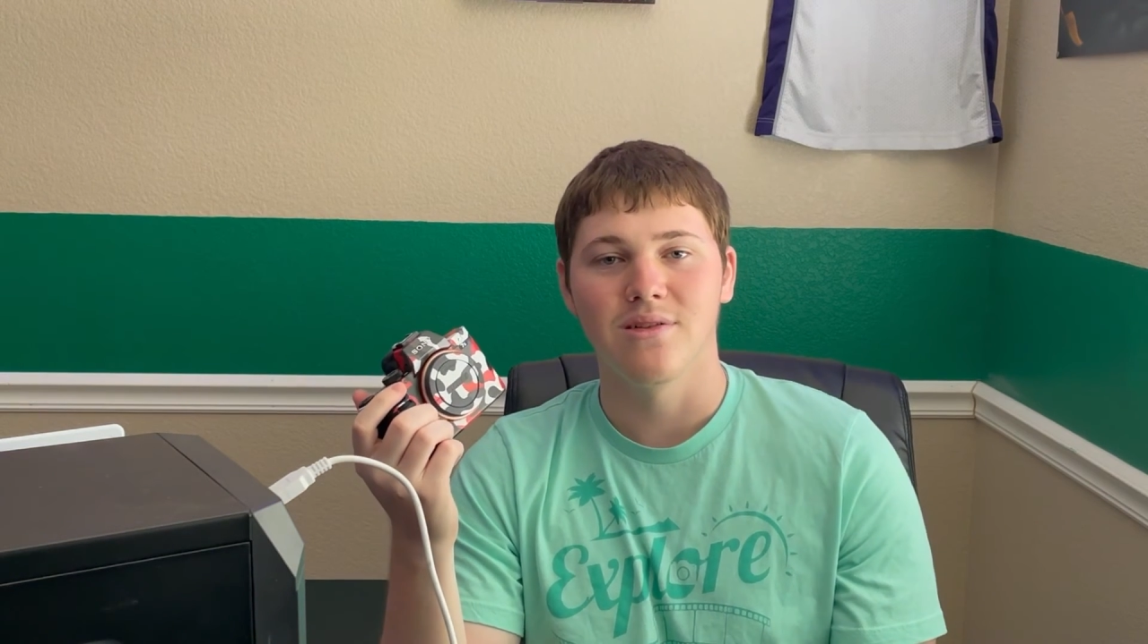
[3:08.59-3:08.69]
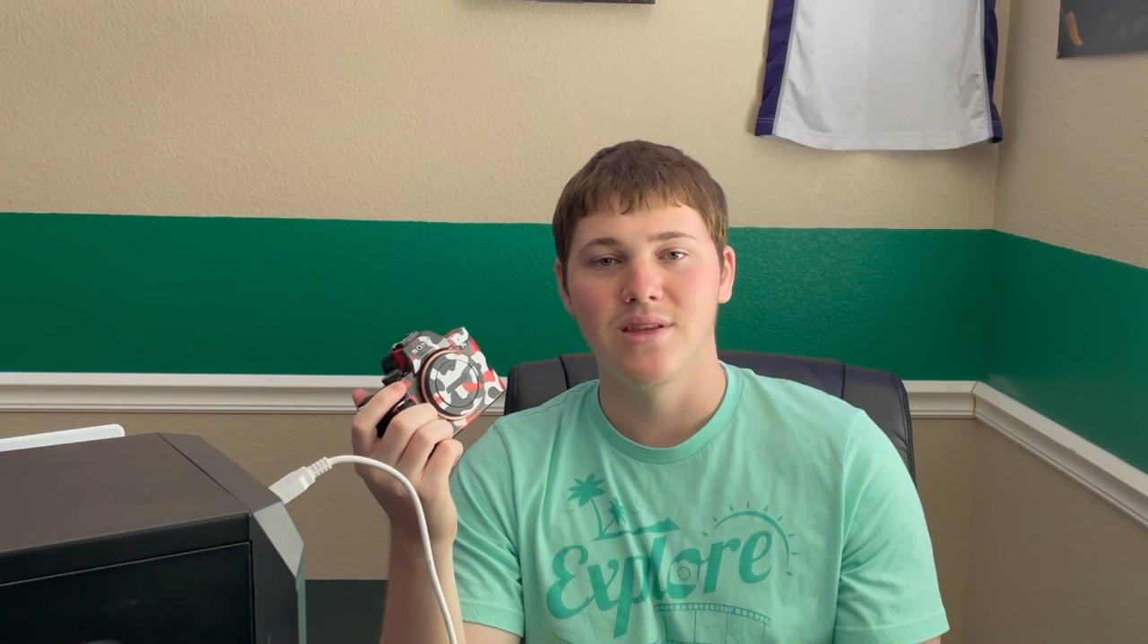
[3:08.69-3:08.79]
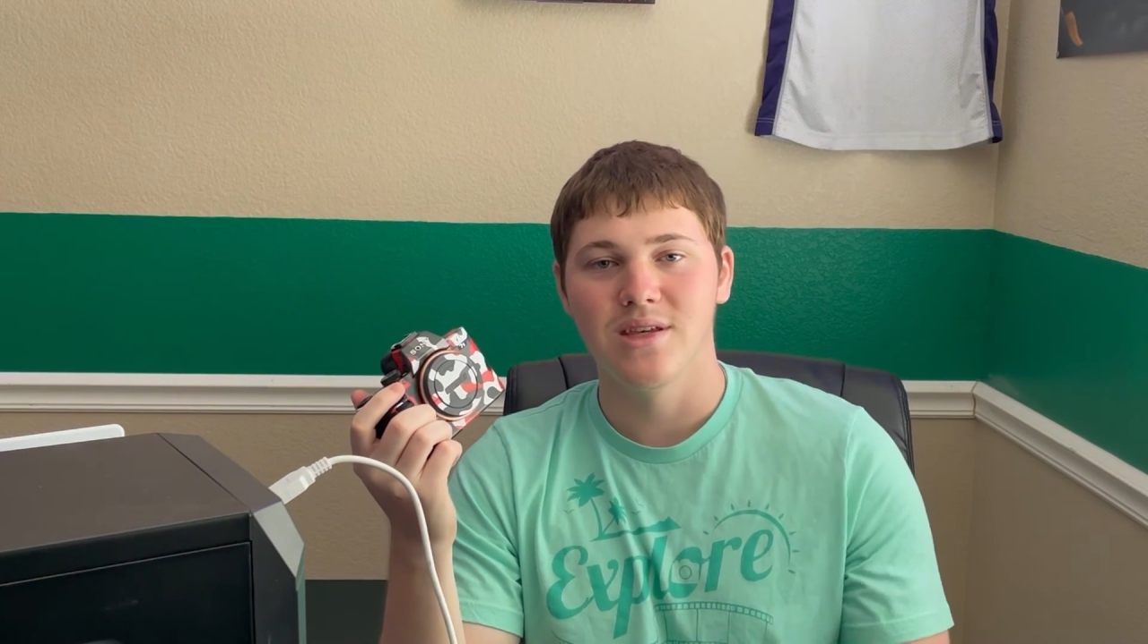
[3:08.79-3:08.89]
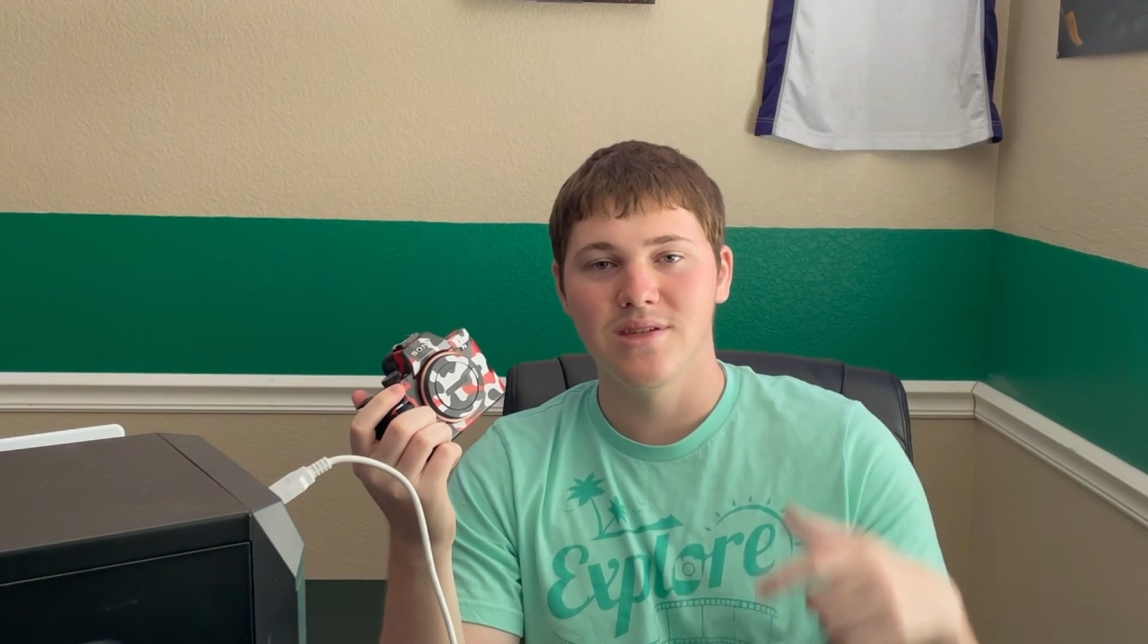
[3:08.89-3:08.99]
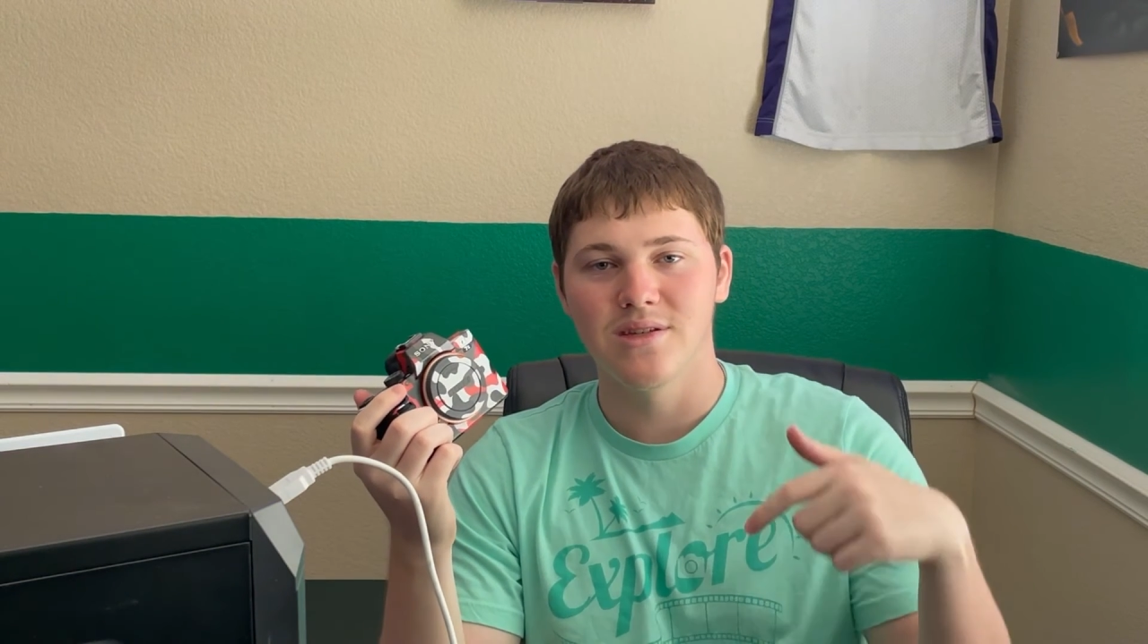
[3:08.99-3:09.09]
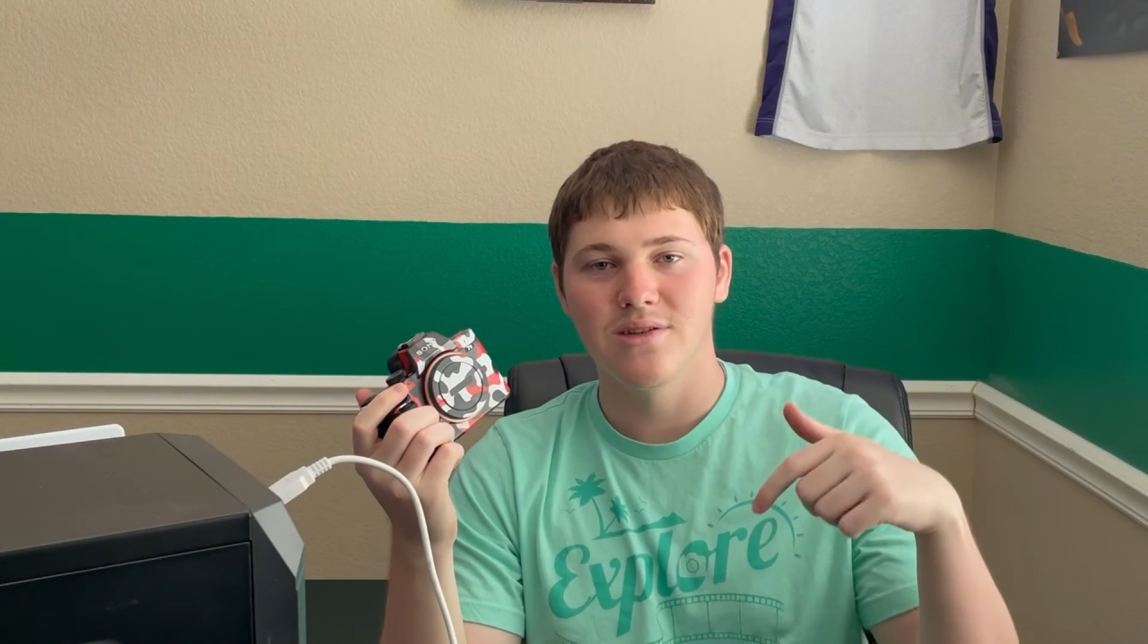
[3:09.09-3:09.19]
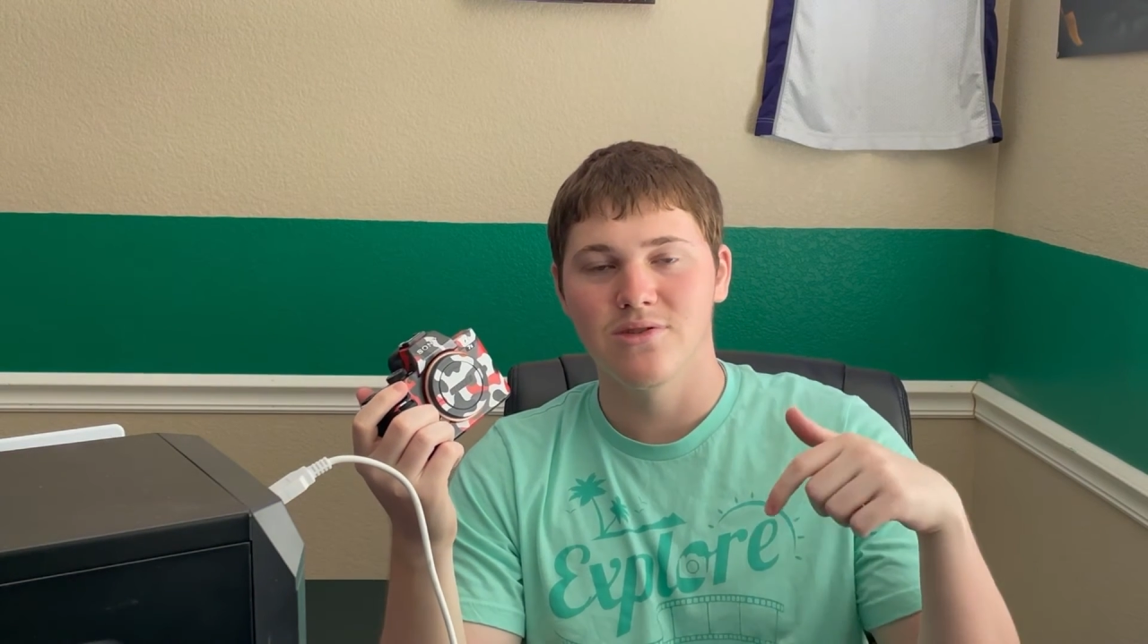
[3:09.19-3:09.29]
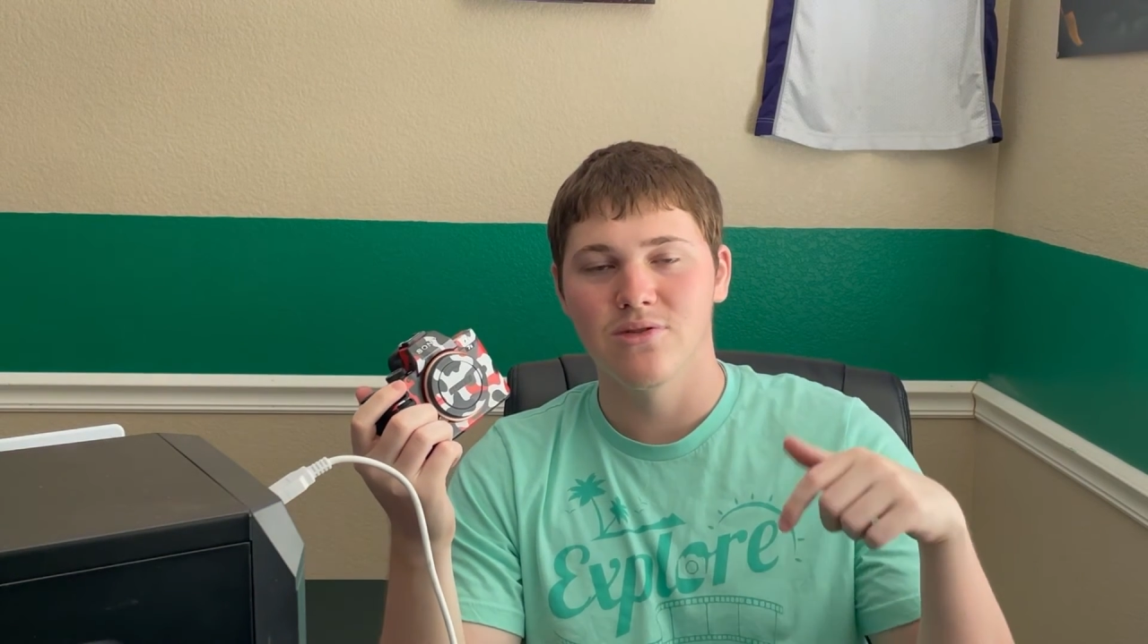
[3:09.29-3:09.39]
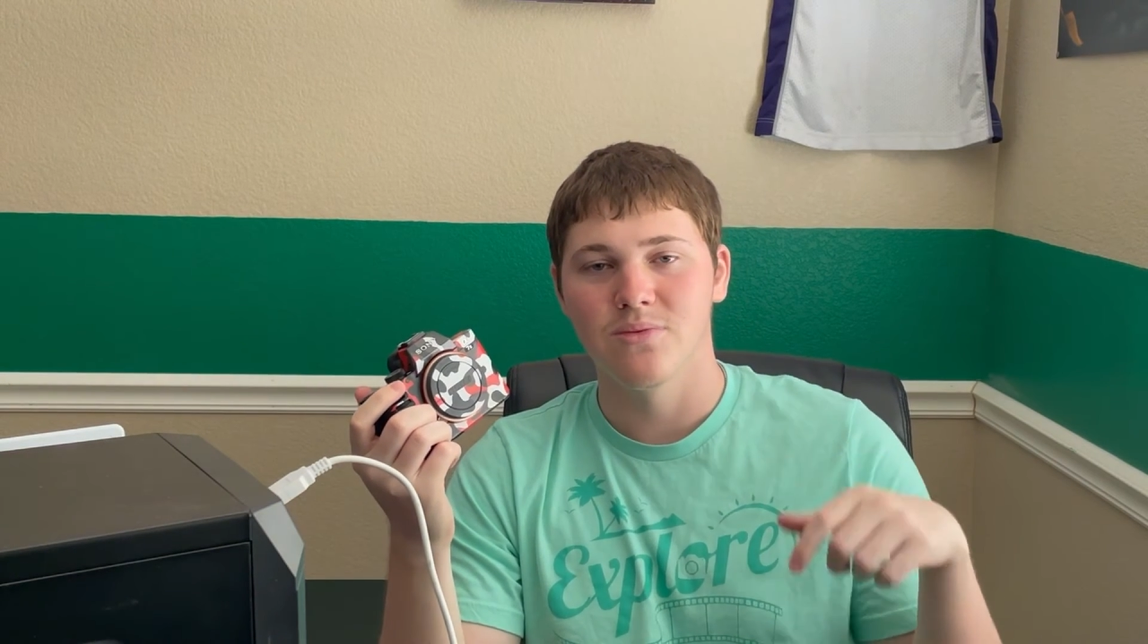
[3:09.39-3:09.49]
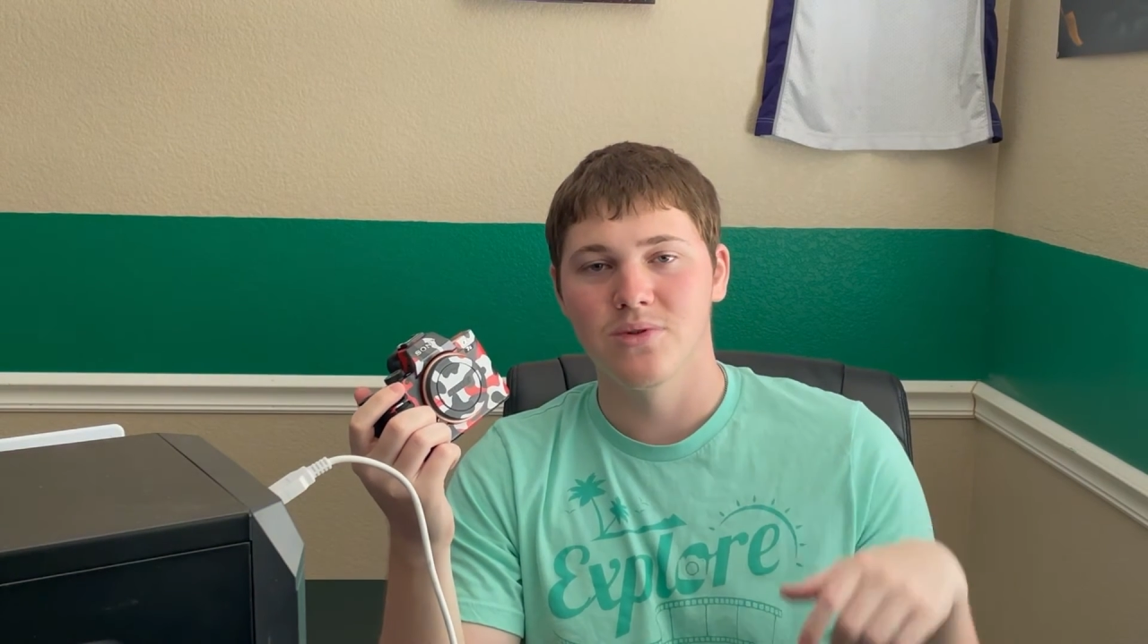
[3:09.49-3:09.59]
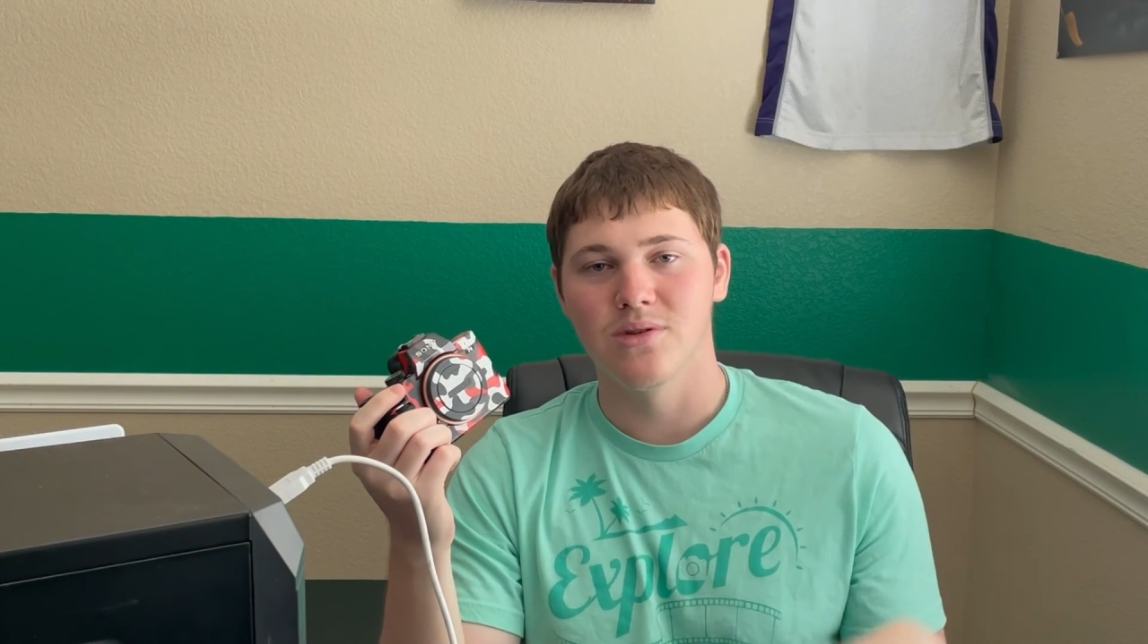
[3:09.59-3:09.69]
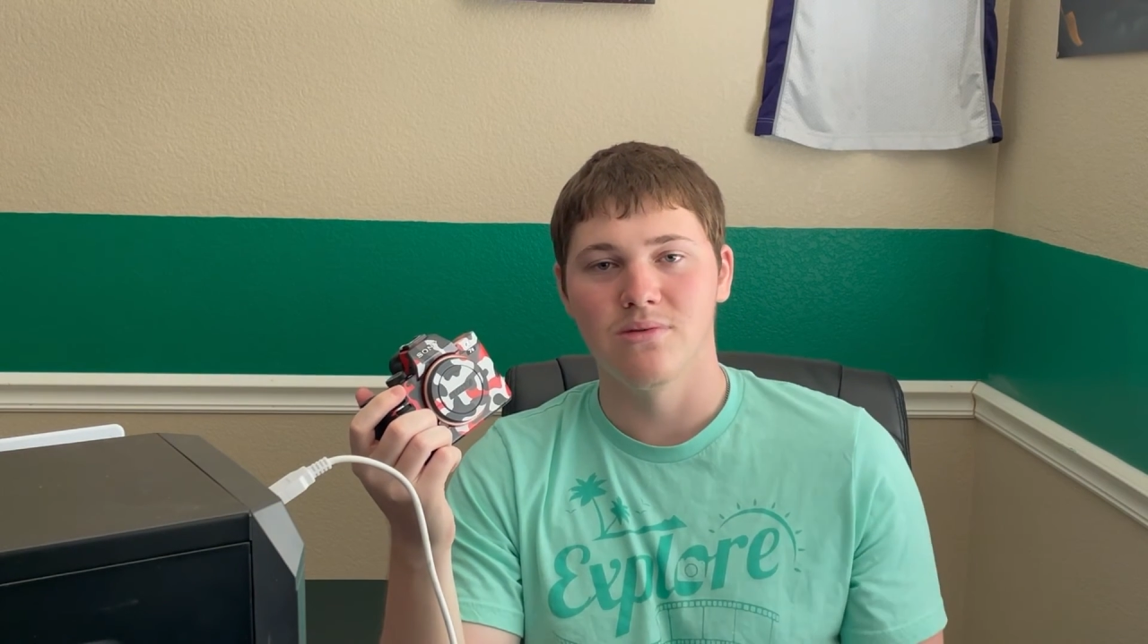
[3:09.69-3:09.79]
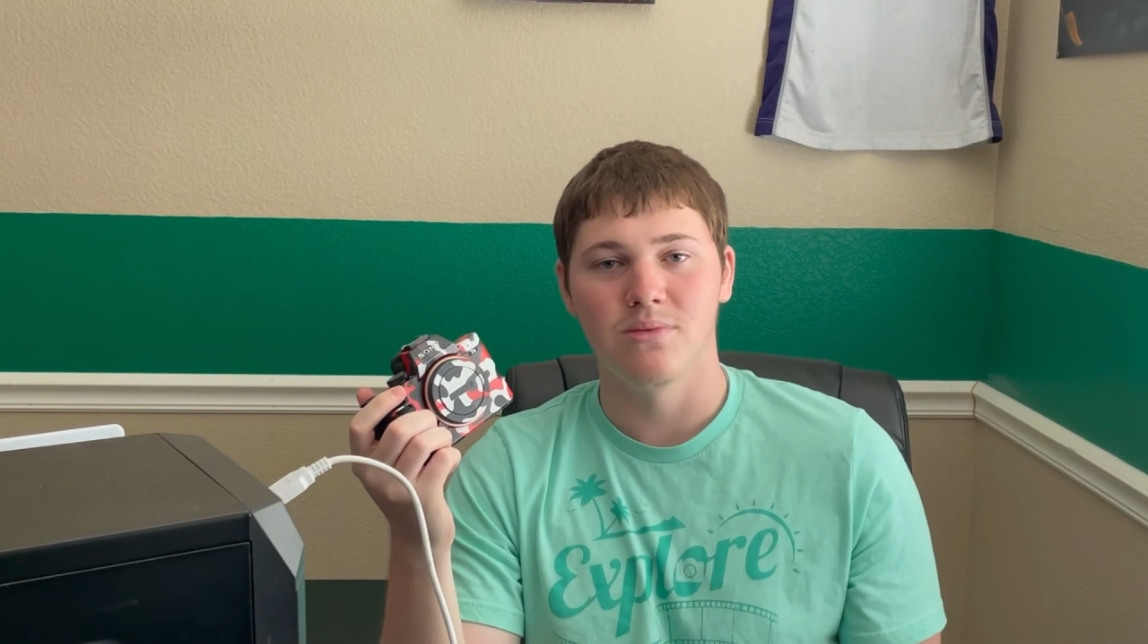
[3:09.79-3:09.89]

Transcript: link is in description.